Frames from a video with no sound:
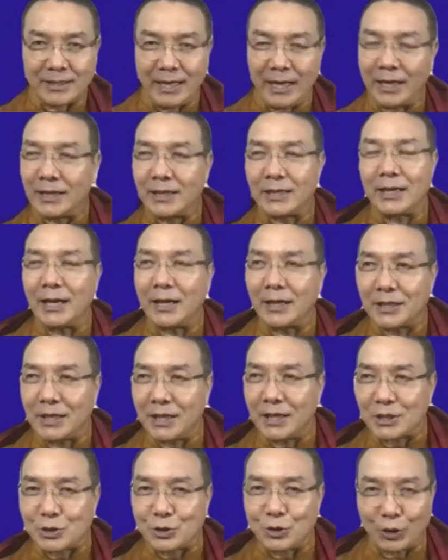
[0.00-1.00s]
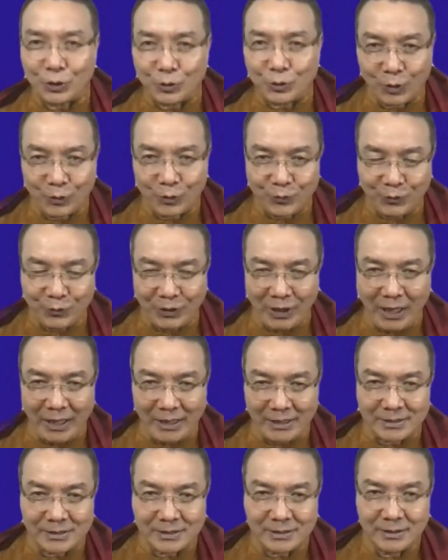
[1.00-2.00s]
Angry is not good for
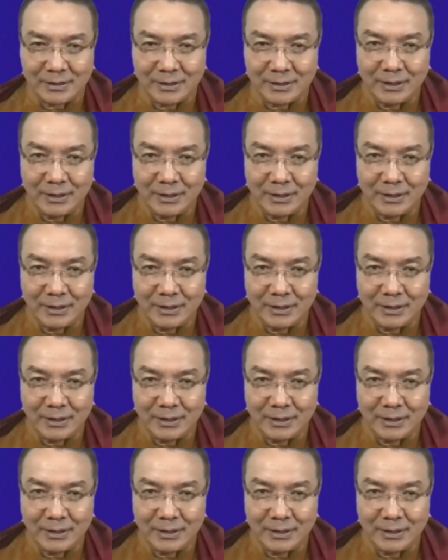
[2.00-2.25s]
us.